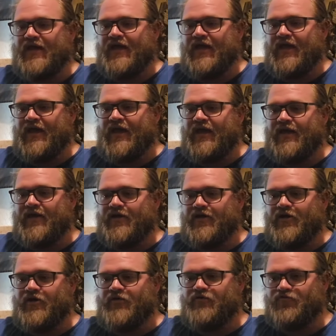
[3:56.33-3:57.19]
and
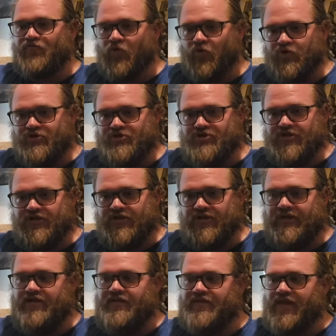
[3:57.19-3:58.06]

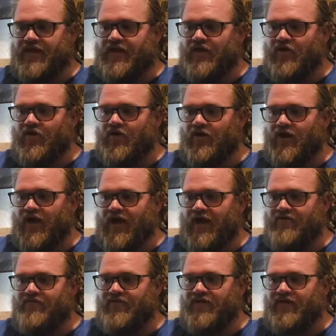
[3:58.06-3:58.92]
unfortunately they are
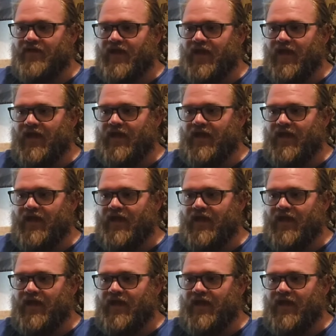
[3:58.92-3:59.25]
having